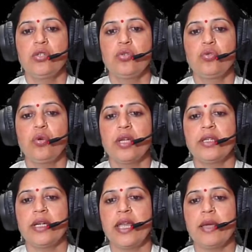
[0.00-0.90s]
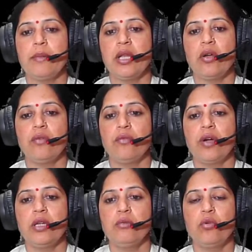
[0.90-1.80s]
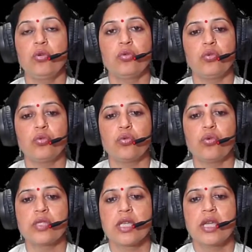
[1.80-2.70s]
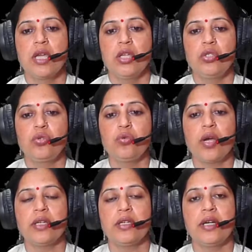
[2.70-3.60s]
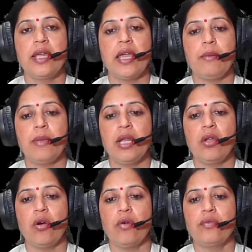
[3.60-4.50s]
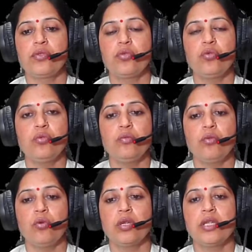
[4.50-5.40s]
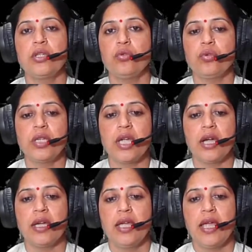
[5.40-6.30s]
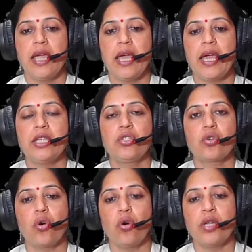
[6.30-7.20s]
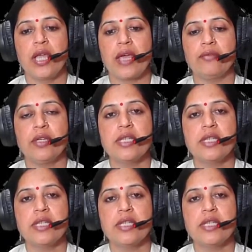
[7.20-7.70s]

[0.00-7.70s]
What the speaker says: 200 ml of 1 mole glucose, 200 ml of 2 mole urea, and all have the